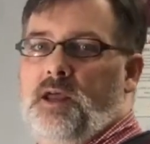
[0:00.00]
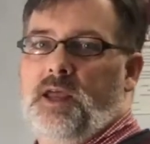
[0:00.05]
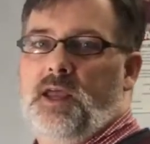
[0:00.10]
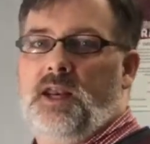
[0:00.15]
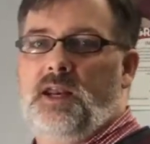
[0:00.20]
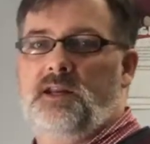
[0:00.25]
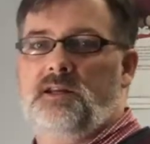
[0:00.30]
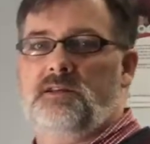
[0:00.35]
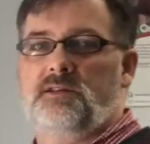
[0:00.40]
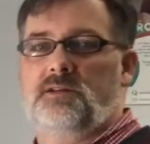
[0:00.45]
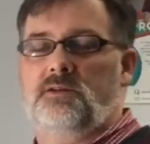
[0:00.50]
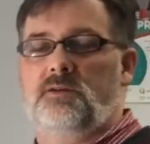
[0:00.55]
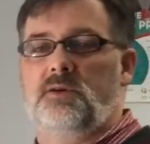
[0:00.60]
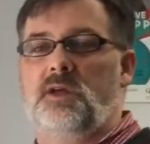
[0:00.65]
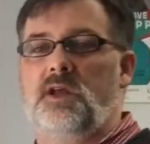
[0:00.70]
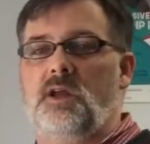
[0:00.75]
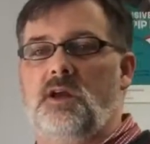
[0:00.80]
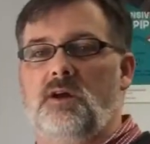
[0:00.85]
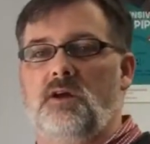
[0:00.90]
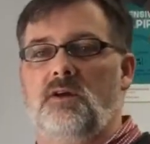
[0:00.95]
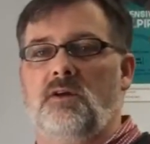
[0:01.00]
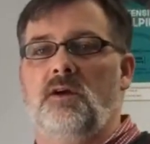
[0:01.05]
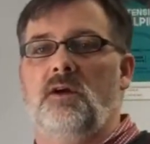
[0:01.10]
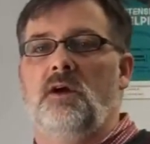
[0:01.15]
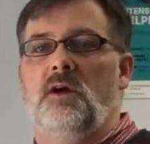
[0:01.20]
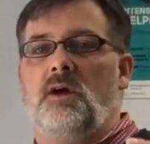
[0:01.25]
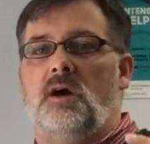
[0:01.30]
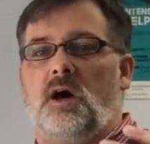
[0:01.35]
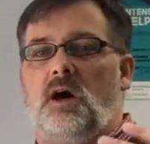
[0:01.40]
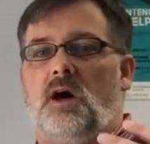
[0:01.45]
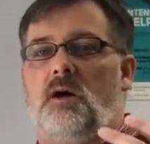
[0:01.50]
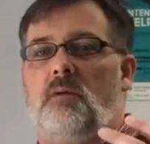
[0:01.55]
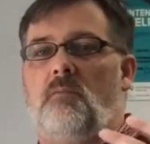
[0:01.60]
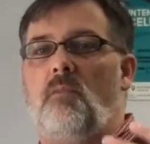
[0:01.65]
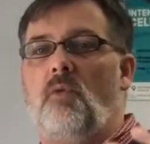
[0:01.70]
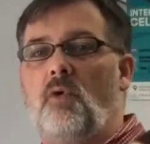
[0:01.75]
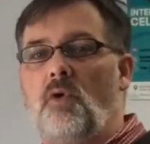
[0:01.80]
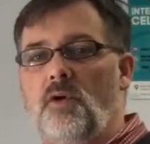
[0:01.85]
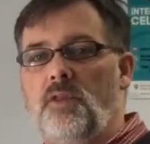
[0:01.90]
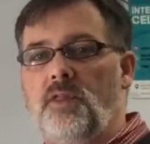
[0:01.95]
getting to hear
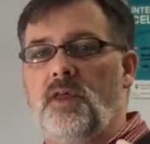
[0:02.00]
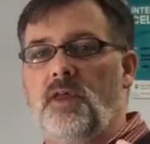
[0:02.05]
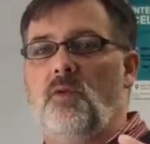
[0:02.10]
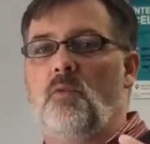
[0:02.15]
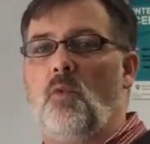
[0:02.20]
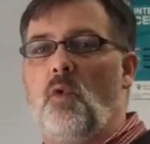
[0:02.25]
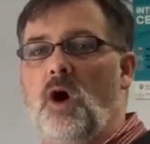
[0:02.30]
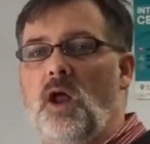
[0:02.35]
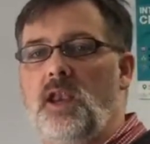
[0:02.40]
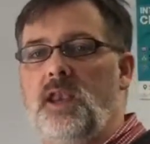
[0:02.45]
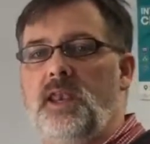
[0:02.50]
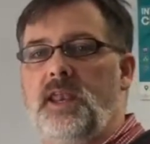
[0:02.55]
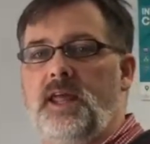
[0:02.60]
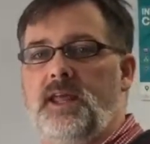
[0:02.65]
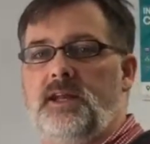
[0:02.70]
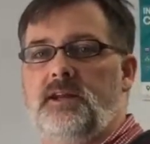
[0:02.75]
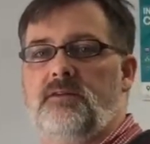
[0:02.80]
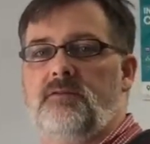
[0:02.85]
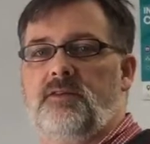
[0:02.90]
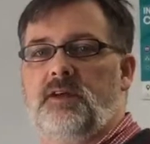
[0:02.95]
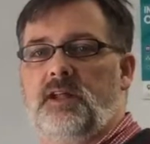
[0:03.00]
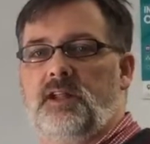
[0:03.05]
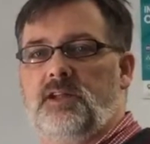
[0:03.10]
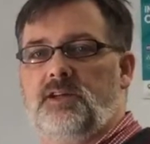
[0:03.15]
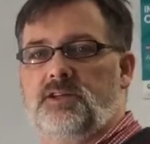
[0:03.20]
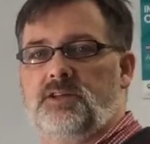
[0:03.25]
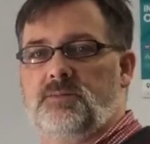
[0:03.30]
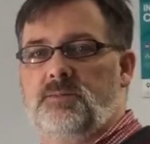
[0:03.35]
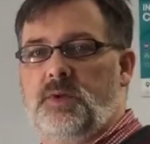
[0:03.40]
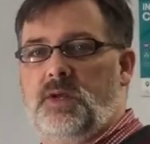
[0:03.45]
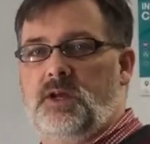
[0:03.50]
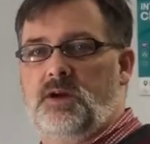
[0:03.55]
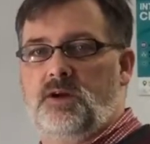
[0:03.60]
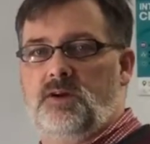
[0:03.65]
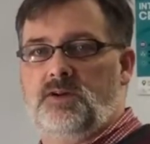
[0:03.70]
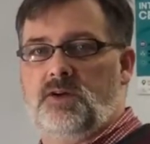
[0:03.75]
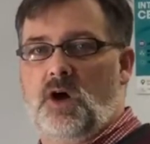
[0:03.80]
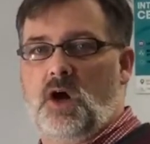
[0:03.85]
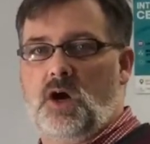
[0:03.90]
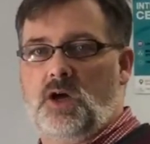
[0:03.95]
more than one native English
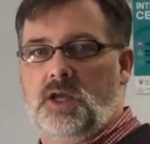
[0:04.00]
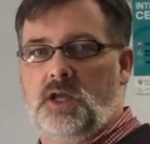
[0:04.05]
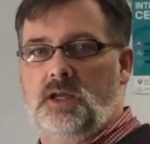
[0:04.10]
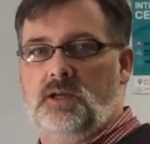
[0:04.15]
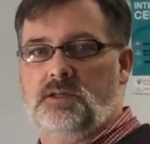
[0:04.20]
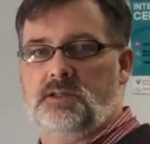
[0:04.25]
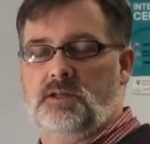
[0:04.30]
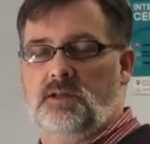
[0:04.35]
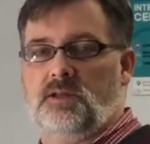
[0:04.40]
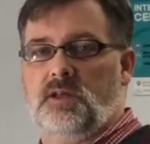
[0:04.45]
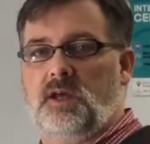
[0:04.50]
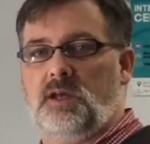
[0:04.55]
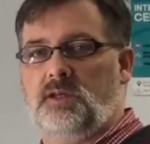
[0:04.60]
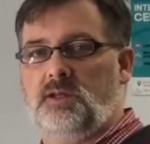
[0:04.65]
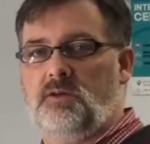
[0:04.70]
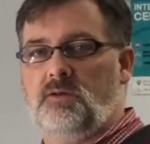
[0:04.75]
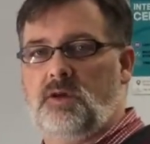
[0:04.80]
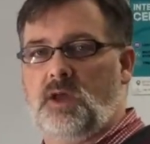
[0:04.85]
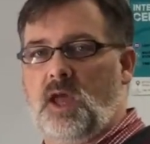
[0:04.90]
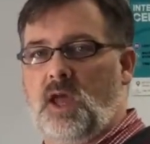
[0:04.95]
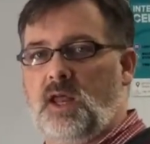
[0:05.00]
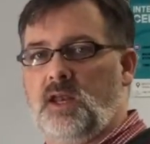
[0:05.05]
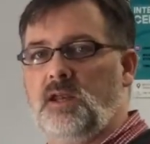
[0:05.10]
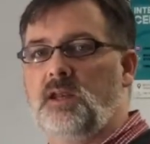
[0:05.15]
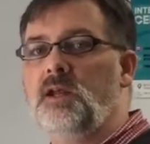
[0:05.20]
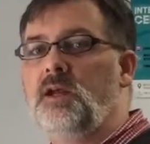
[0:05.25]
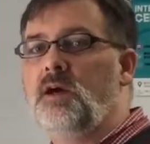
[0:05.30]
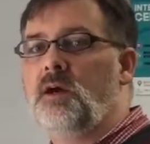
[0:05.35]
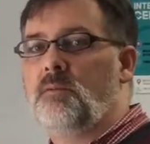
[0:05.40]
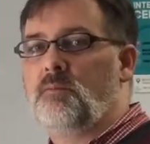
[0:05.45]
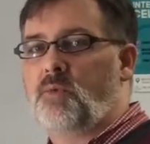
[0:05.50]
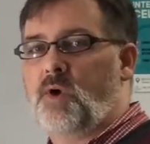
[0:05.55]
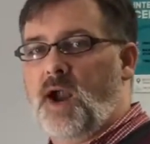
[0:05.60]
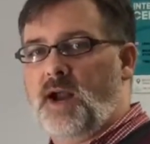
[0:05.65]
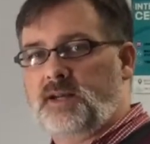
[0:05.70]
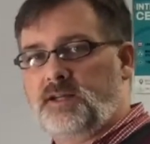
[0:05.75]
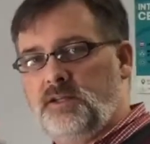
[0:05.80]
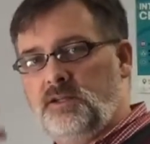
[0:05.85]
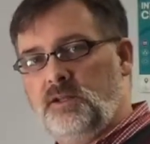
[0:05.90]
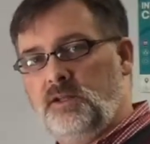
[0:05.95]
speaker talking, so that you can
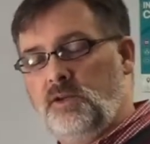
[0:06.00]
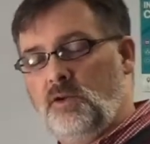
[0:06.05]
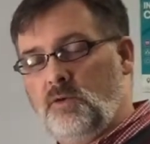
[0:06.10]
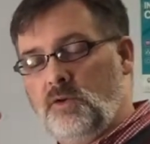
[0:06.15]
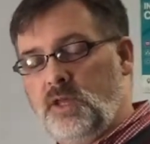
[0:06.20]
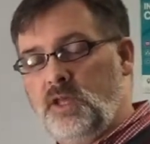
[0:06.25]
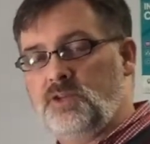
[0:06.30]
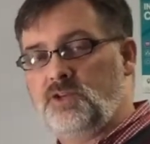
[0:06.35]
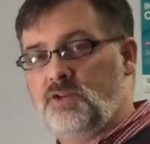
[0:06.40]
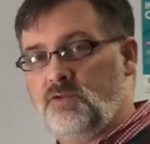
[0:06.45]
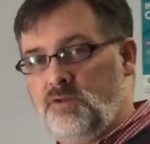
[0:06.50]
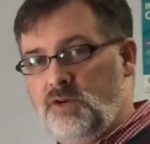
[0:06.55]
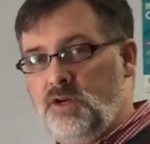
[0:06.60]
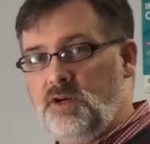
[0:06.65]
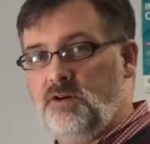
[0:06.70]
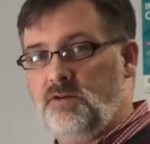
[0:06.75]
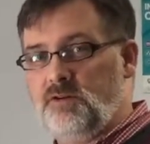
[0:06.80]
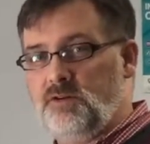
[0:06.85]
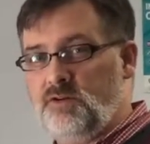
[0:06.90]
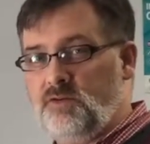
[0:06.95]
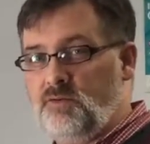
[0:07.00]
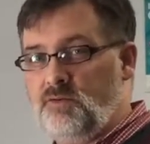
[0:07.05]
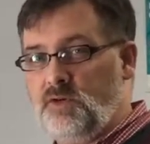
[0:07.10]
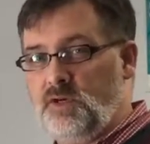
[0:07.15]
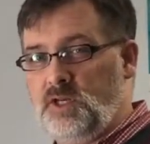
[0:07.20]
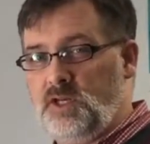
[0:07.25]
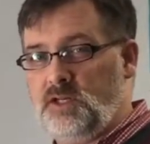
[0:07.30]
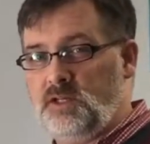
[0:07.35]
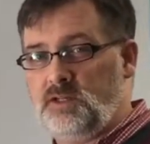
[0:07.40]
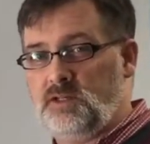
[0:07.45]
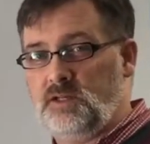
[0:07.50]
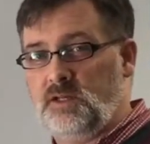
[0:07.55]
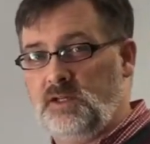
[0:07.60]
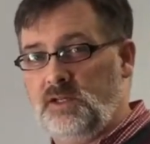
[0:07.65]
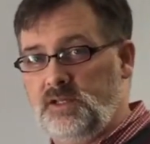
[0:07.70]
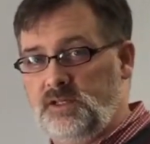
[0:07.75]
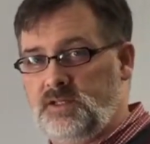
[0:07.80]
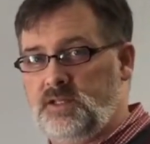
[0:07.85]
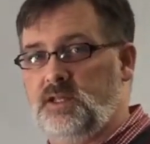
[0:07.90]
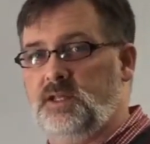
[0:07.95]
practice, get your ear tuned in to
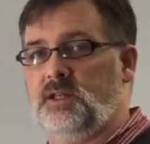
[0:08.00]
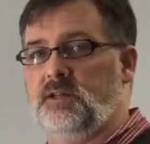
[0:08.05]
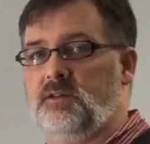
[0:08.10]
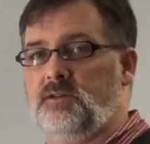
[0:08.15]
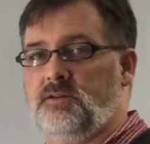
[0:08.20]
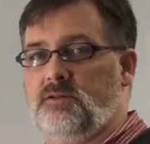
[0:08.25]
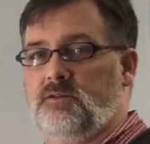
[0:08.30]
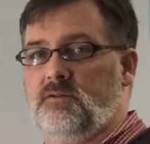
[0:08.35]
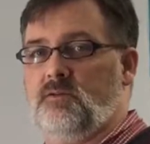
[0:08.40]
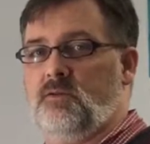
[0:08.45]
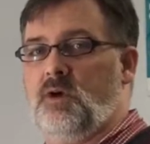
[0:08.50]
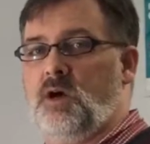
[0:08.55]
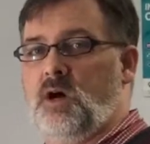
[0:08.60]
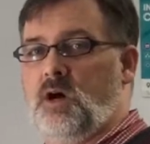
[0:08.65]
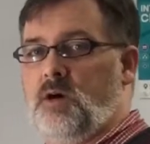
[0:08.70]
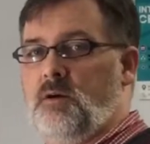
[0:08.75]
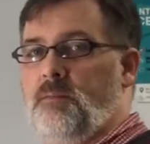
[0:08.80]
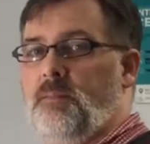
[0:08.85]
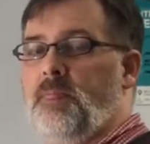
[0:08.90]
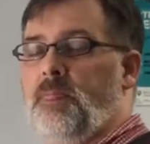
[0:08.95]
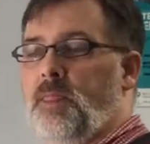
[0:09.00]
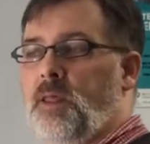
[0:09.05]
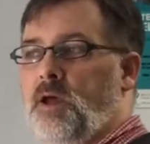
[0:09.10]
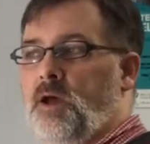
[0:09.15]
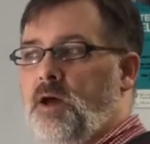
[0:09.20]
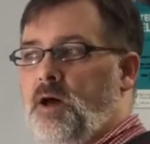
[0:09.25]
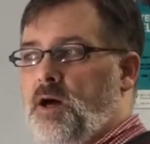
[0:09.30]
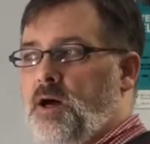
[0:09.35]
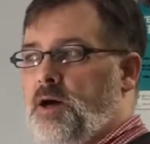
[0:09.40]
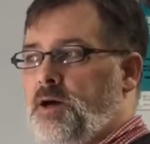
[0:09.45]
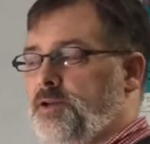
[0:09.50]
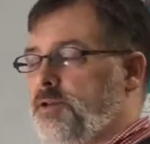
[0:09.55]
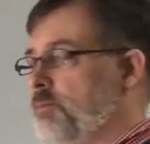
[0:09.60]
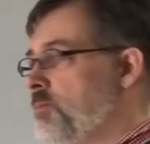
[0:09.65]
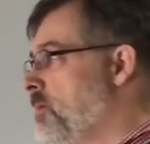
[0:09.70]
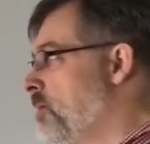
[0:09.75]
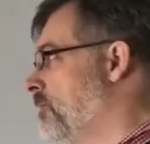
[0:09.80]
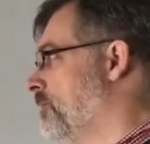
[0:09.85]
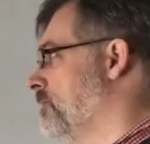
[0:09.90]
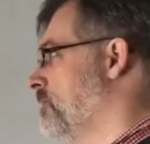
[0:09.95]
listening to
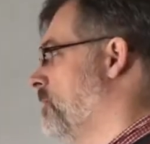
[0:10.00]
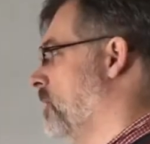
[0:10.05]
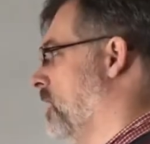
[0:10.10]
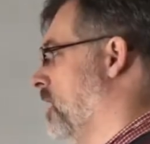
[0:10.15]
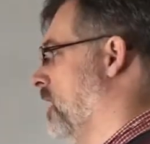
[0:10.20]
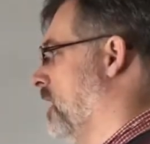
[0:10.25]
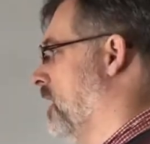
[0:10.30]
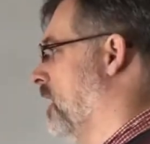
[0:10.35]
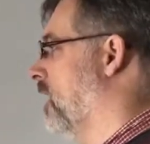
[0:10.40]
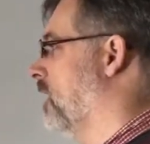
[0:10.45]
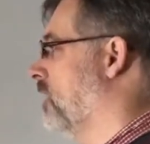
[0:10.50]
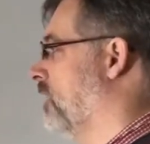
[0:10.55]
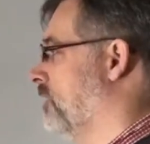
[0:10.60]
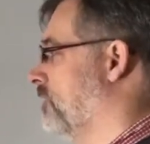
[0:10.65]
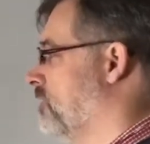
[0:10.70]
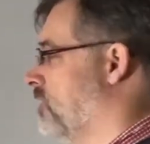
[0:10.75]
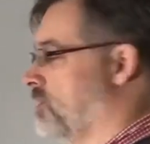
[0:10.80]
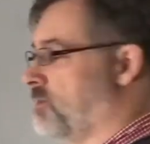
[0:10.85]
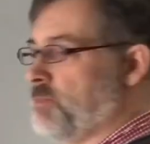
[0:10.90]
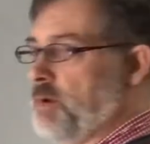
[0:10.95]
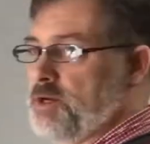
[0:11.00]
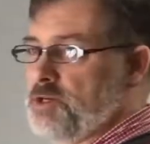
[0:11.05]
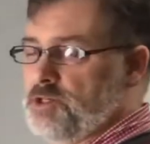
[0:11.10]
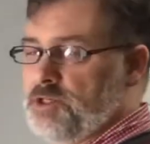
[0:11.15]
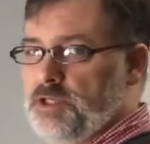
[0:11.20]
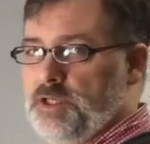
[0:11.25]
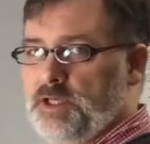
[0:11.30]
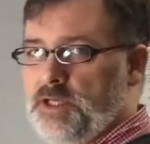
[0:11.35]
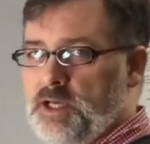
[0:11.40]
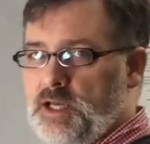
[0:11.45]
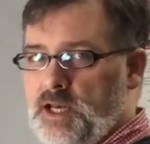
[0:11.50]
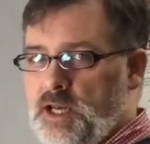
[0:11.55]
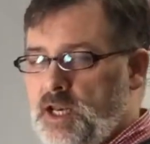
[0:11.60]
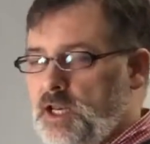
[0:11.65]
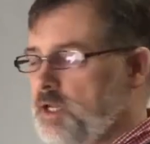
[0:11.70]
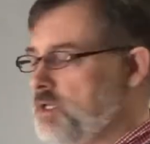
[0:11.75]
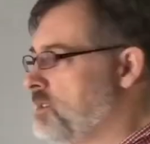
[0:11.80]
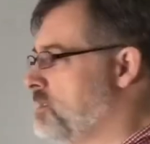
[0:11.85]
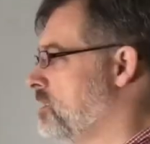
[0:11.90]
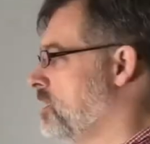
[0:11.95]
people speaking English, especially
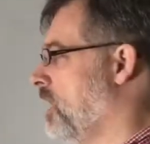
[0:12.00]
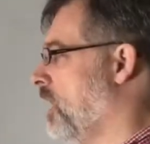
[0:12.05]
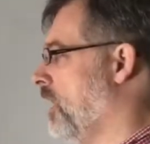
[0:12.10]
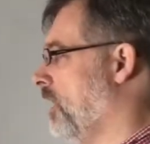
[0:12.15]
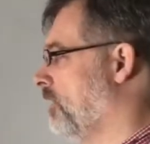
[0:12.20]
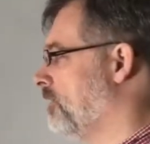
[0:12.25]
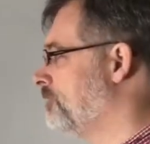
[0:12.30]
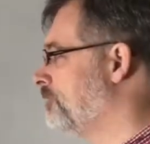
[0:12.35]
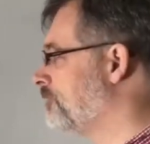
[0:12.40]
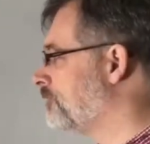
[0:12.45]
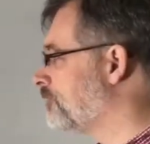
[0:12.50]
Canadian style.